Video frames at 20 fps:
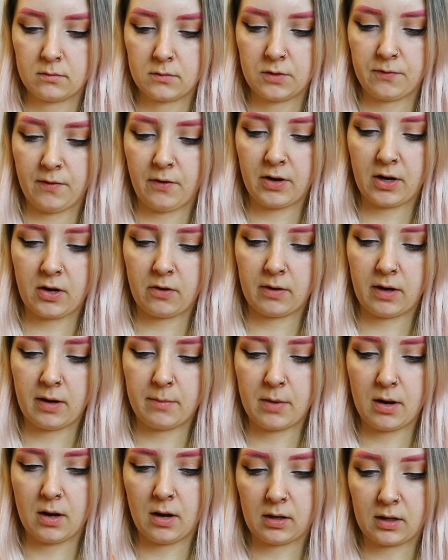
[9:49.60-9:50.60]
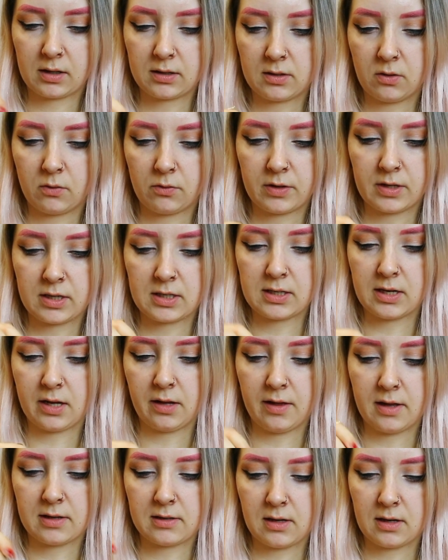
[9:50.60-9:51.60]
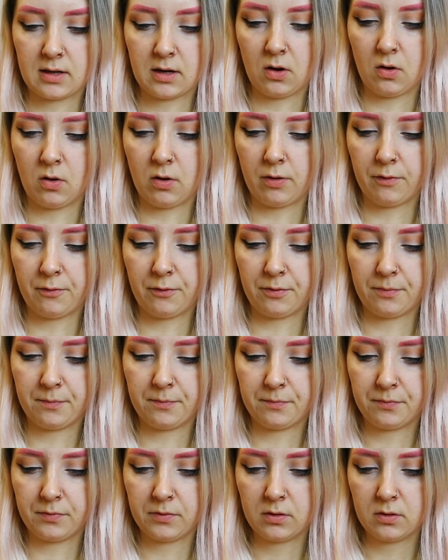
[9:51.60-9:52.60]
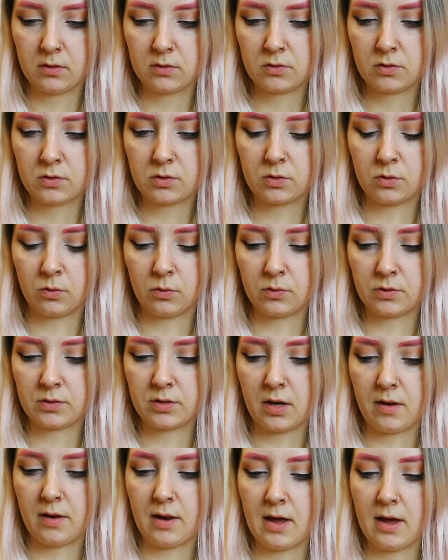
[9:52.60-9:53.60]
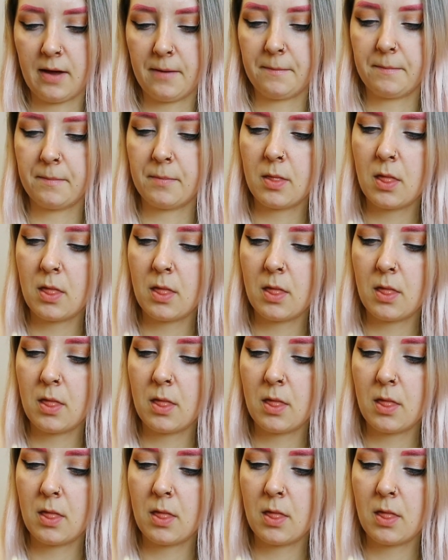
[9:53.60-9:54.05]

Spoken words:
It's very creamy. I can already tell there's like a lot of sauce in there.